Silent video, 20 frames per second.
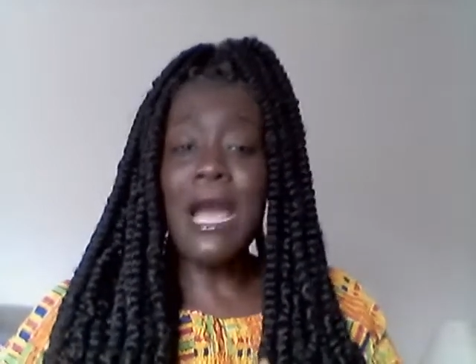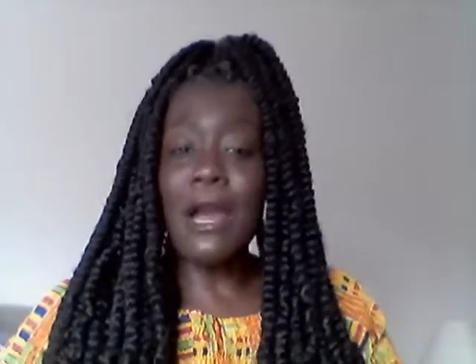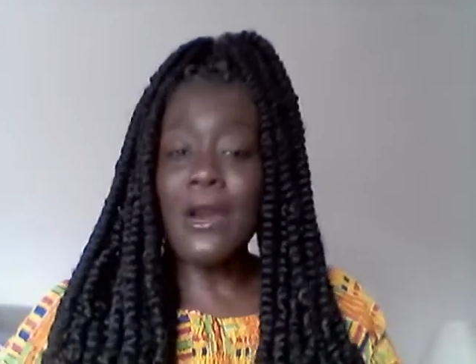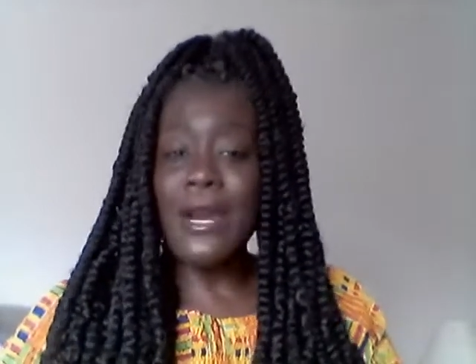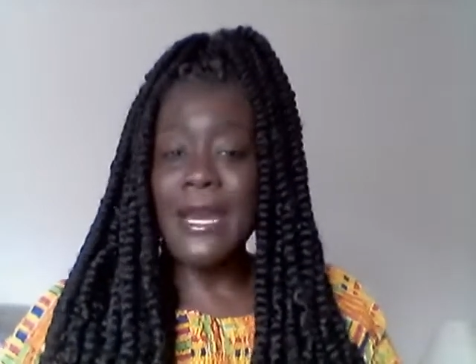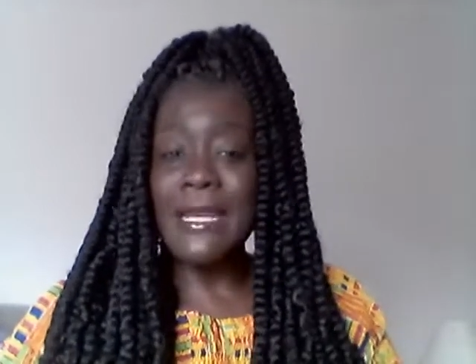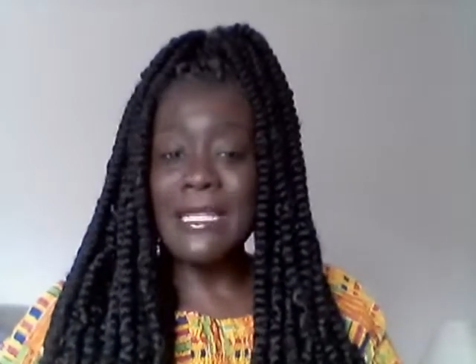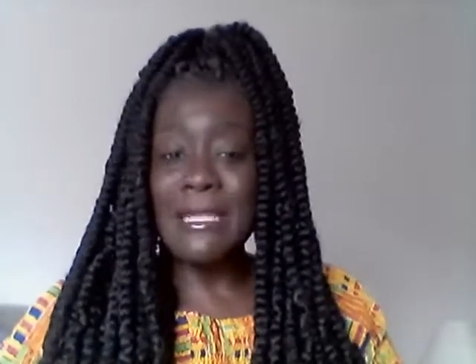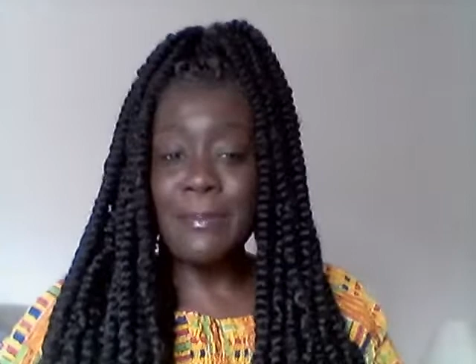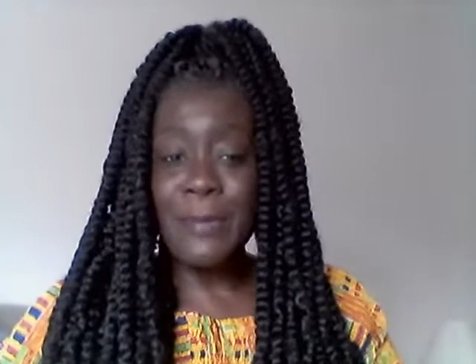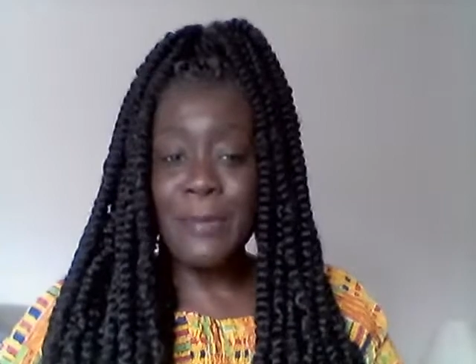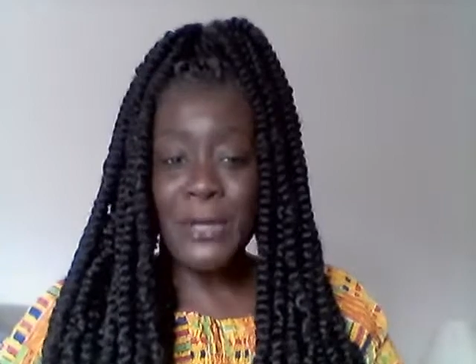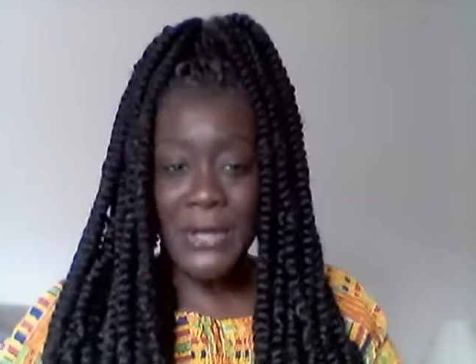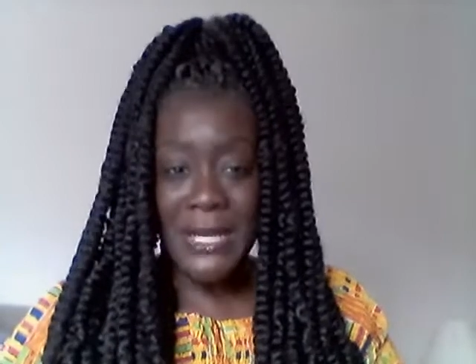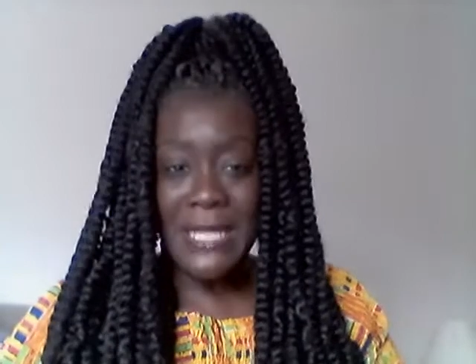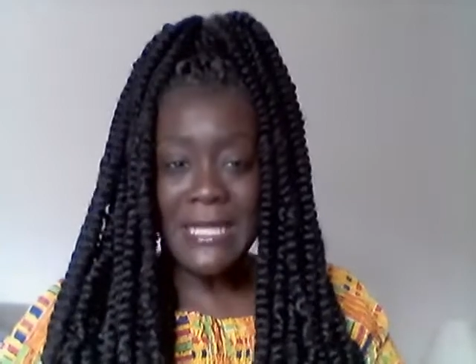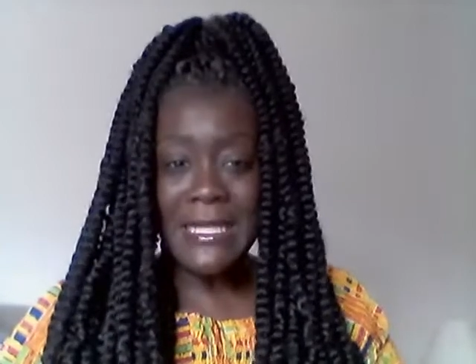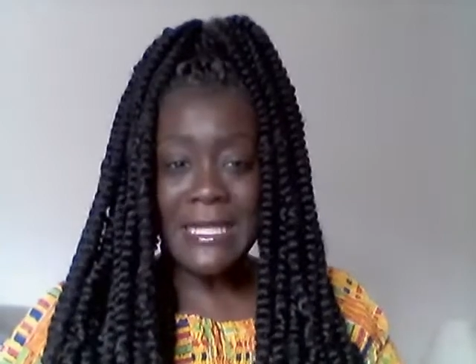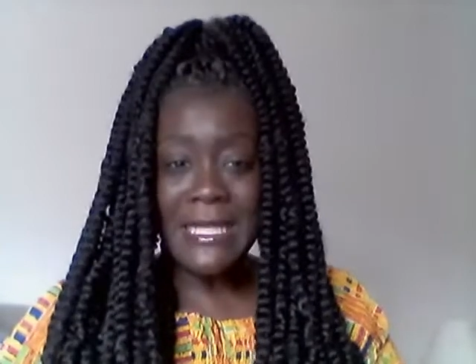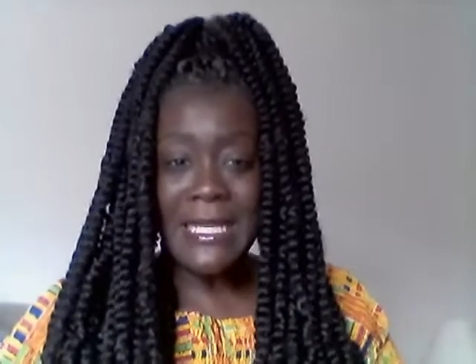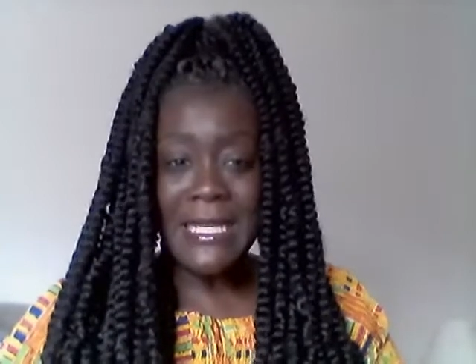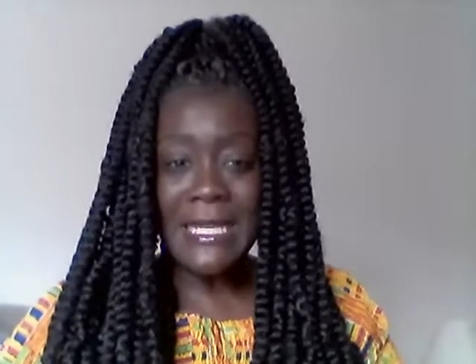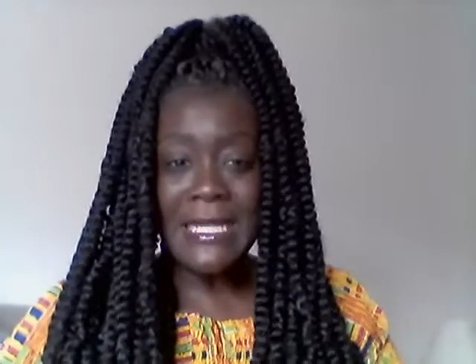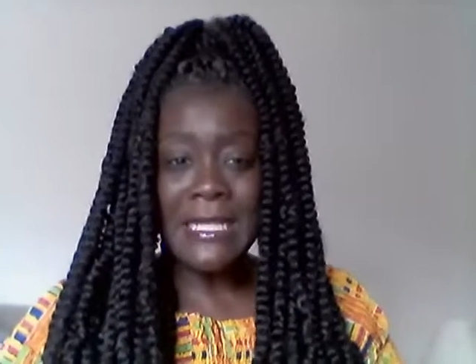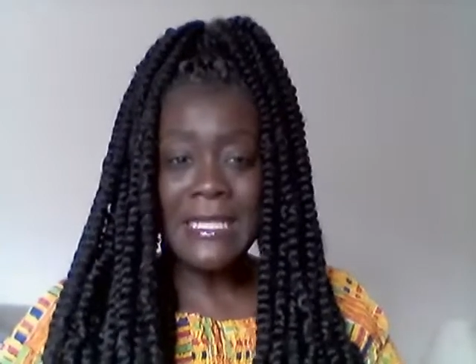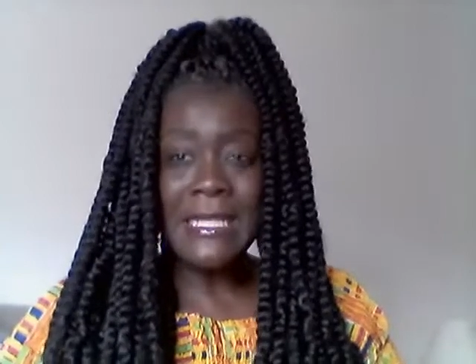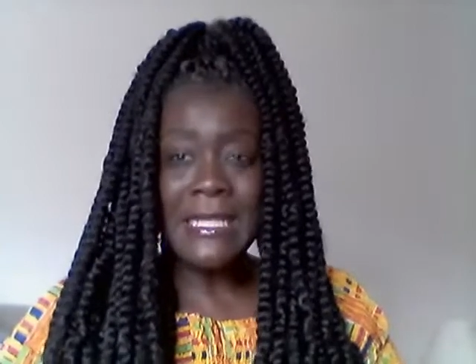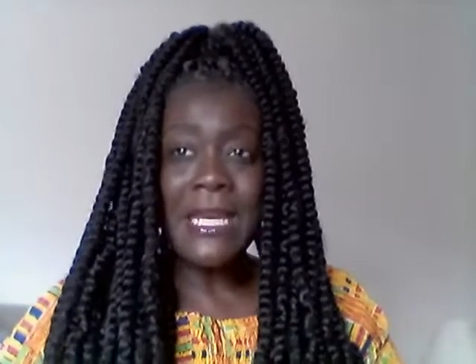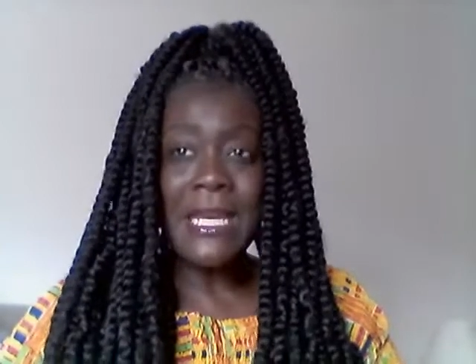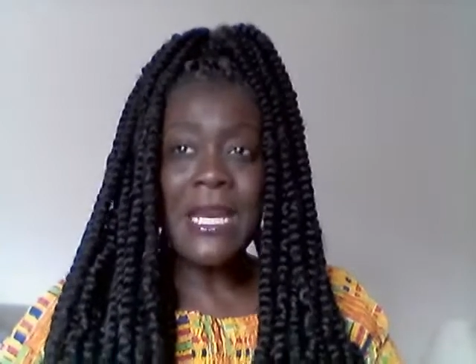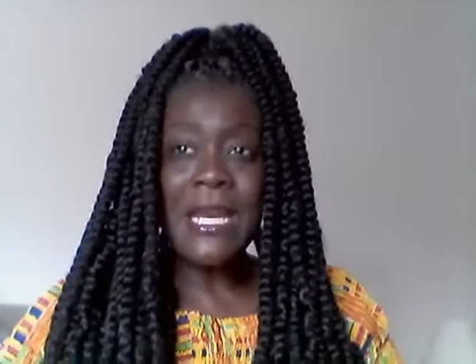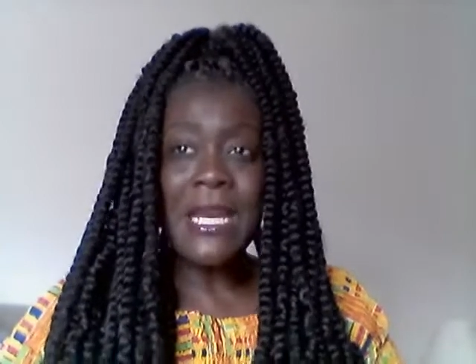our experiences.